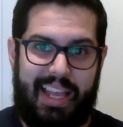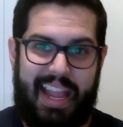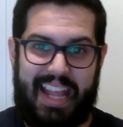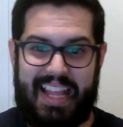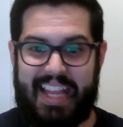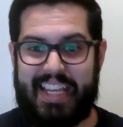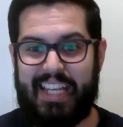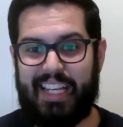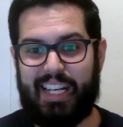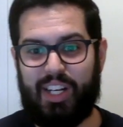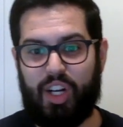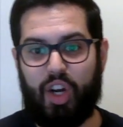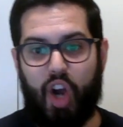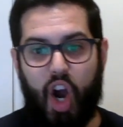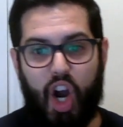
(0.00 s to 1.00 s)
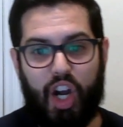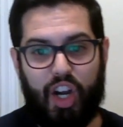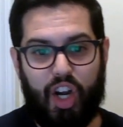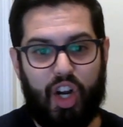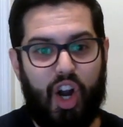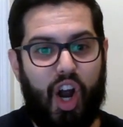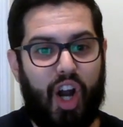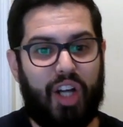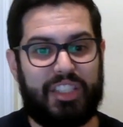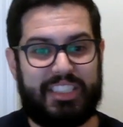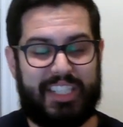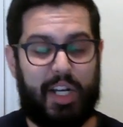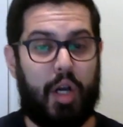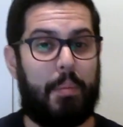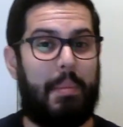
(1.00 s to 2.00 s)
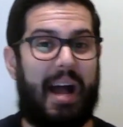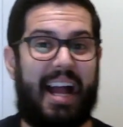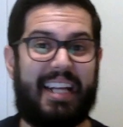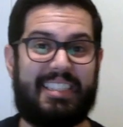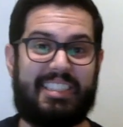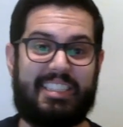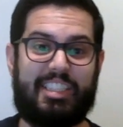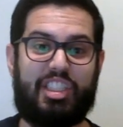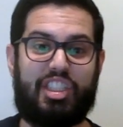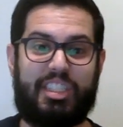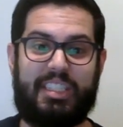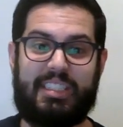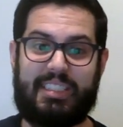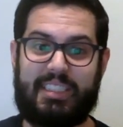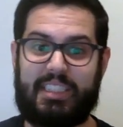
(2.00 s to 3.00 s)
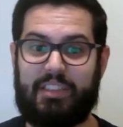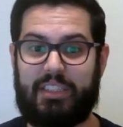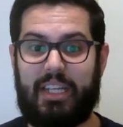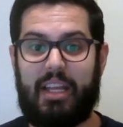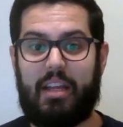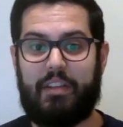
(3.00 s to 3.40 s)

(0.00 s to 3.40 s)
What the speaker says: and that he can guard our hearts and our minds in Jesus.